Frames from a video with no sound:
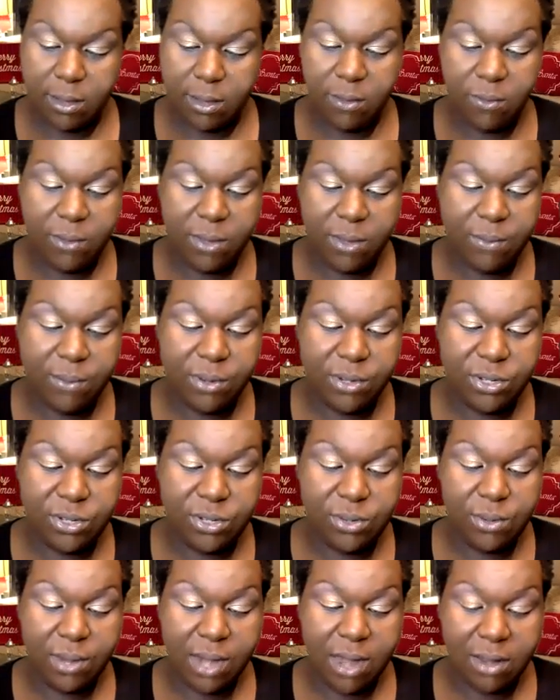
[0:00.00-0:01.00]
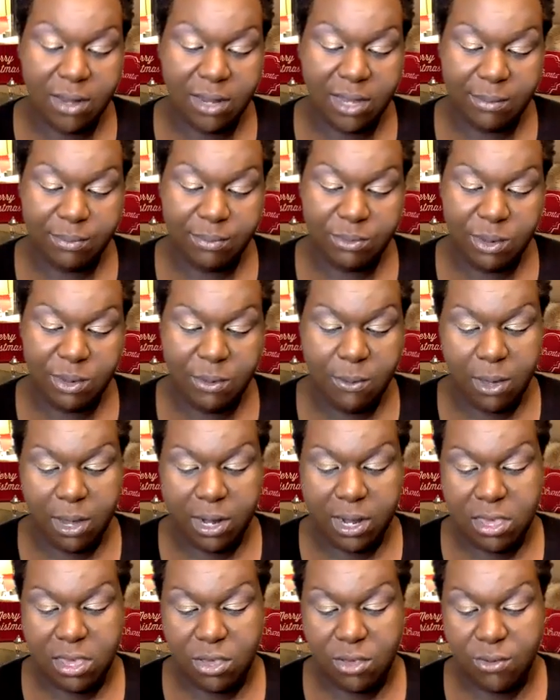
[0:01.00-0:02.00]
when we're doing our lips, we
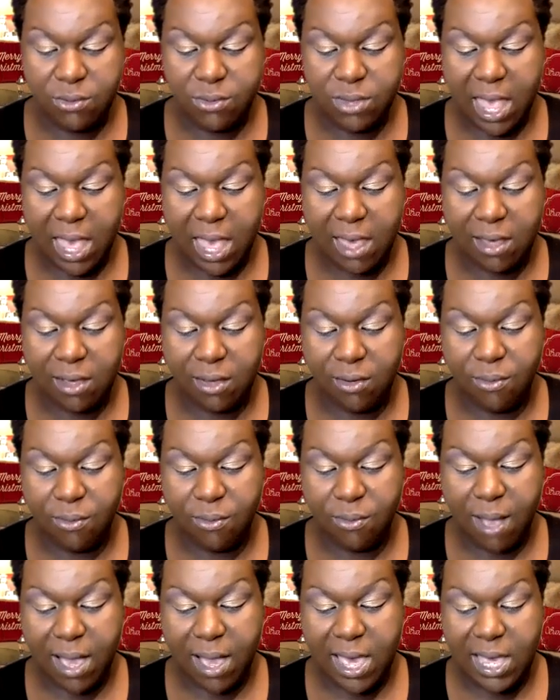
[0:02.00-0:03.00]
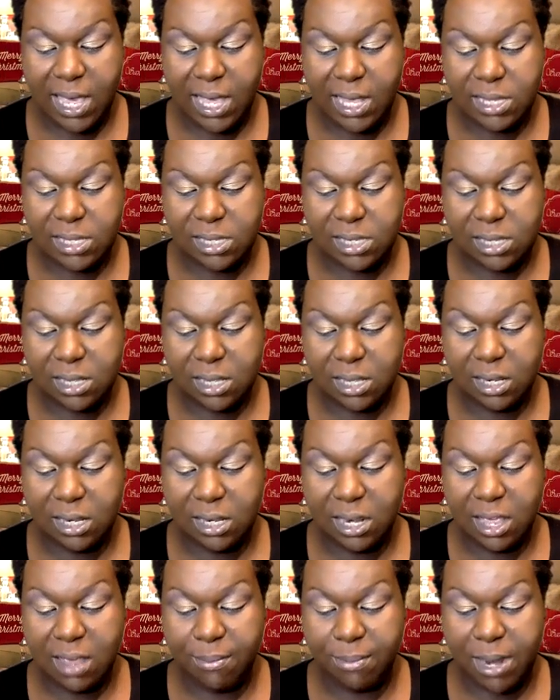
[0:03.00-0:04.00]
want to use a great
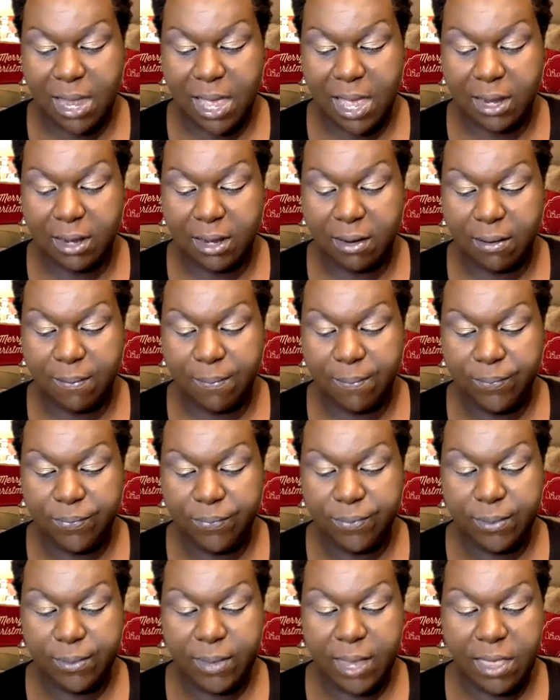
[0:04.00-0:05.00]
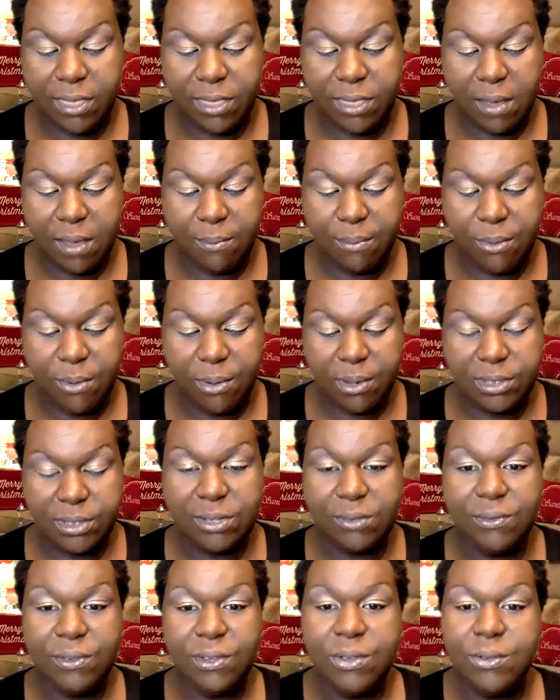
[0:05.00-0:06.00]
lip liner. And the importance
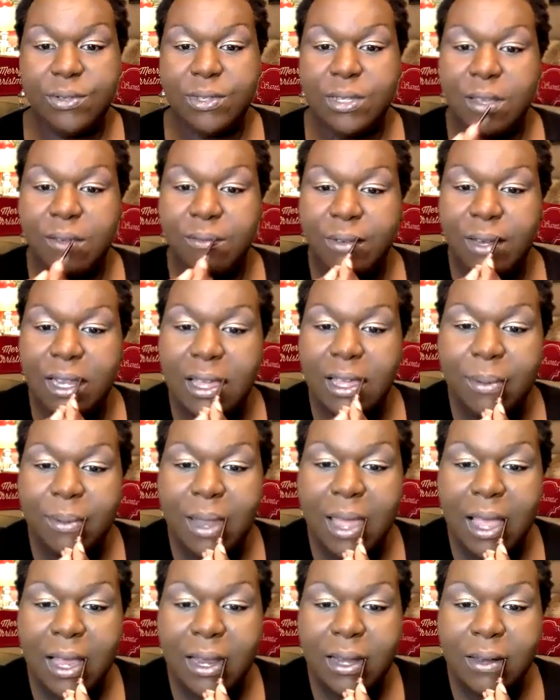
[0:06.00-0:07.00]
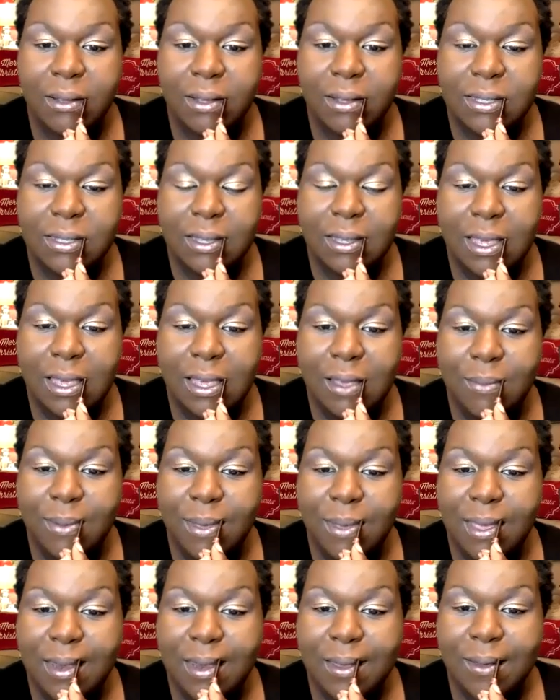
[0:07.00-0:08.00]
of using a lip liner is to keep
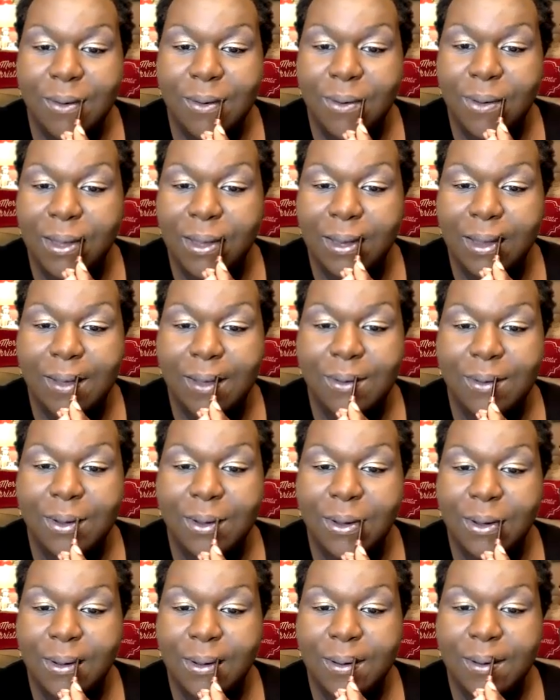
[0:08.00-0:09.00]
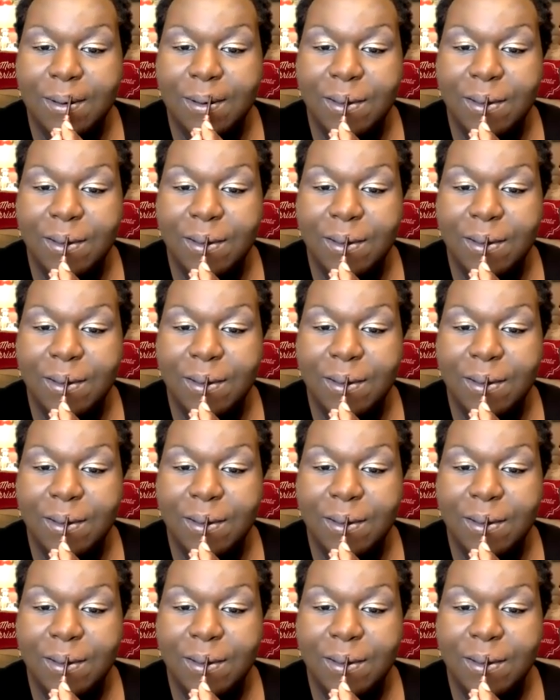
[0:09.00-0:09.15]
it on longer